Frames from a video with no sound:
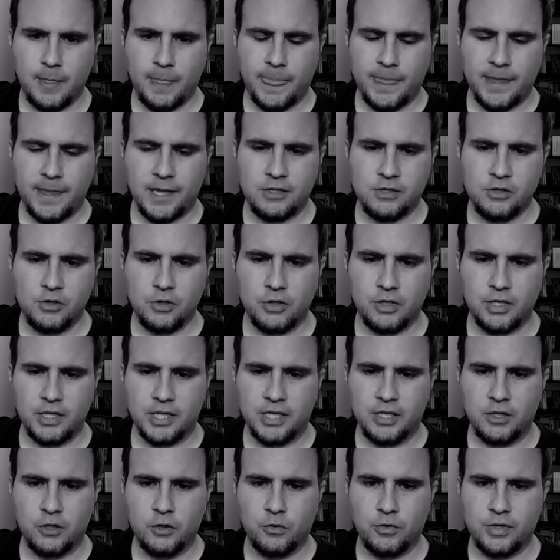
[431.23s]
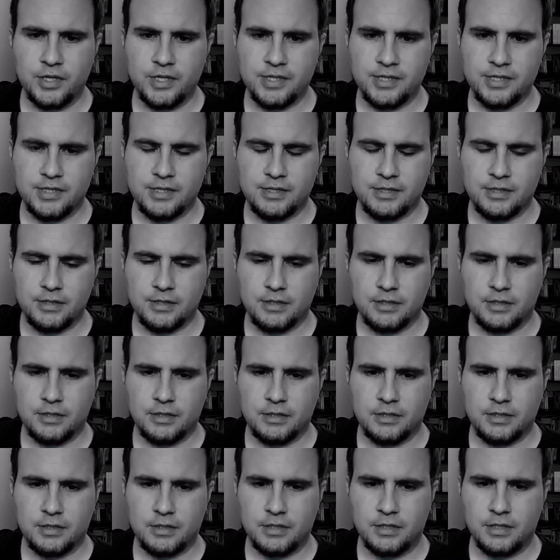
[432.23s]
it's going to increase
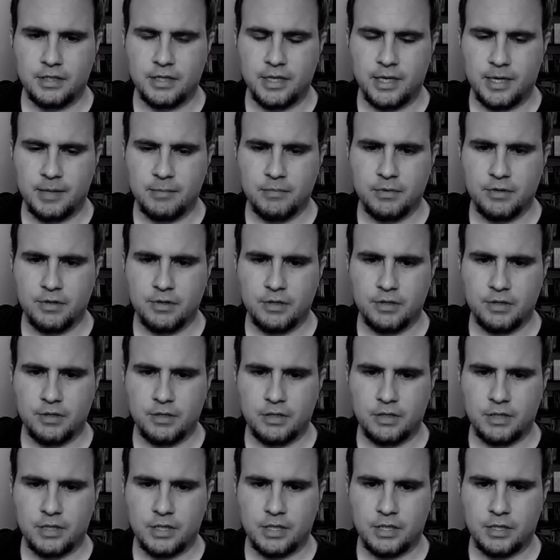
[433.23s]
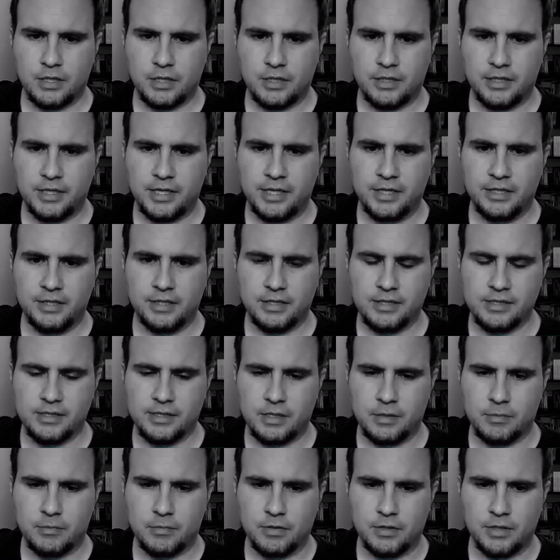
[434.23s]
the number, the index
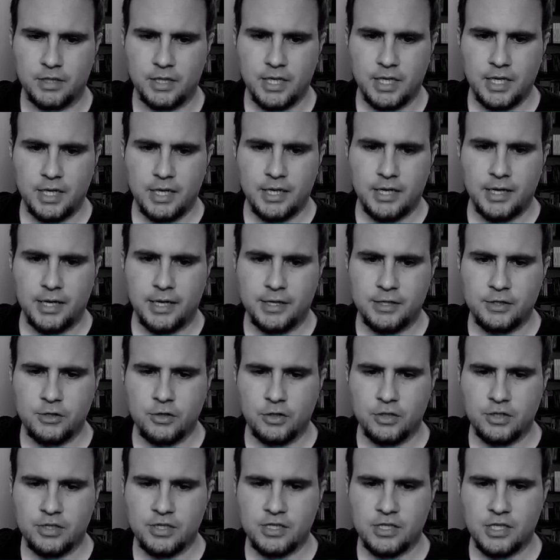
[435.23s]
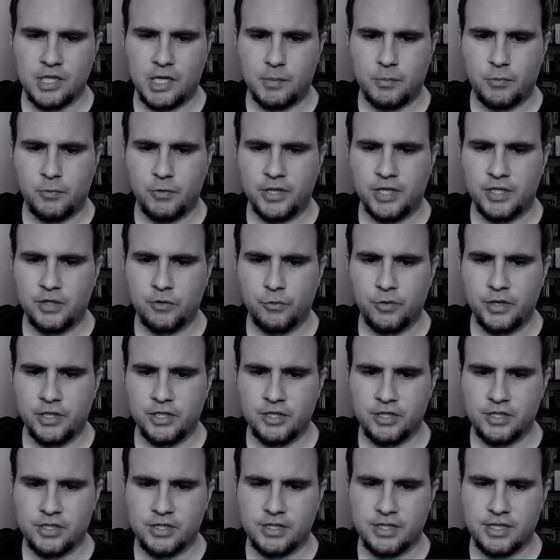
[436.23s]
number, and it's going to stop when it
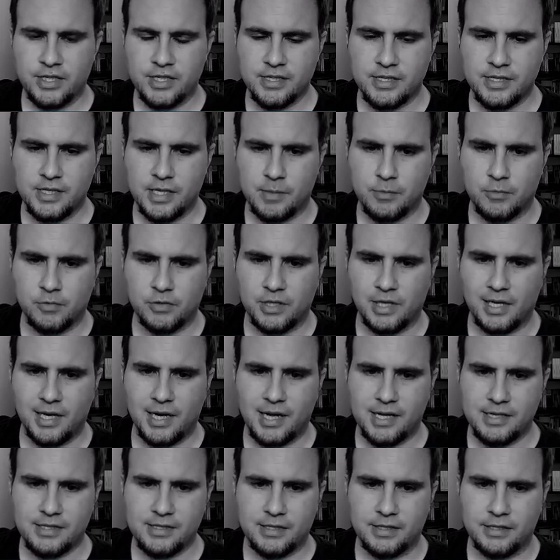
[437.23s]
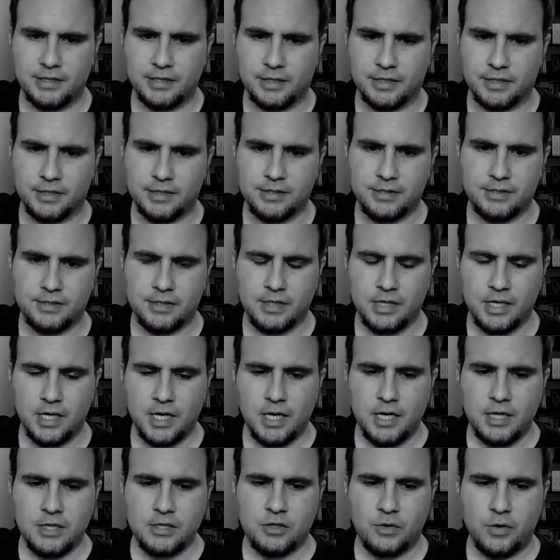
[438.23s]
reaches this number, the last index.
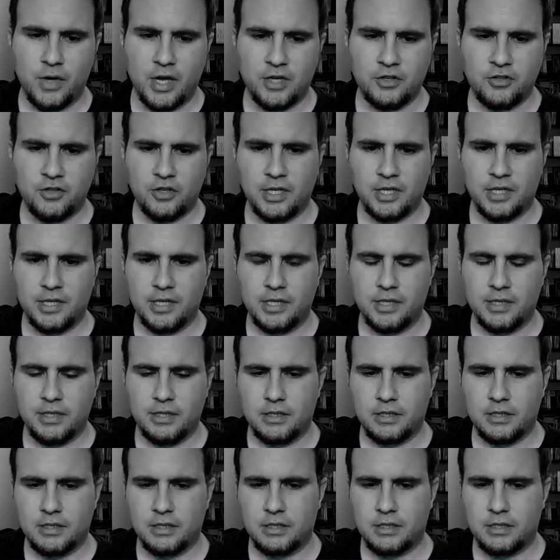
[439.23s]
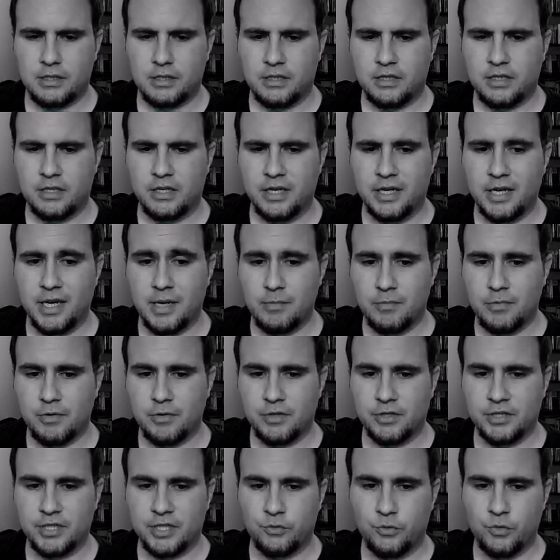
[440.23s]
So actually, the
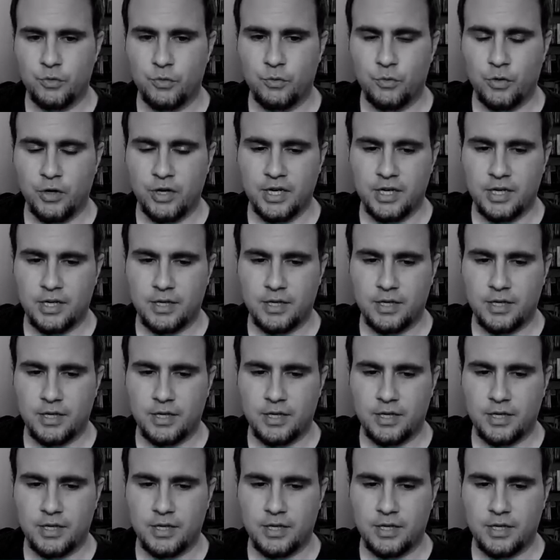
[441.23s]
number that we want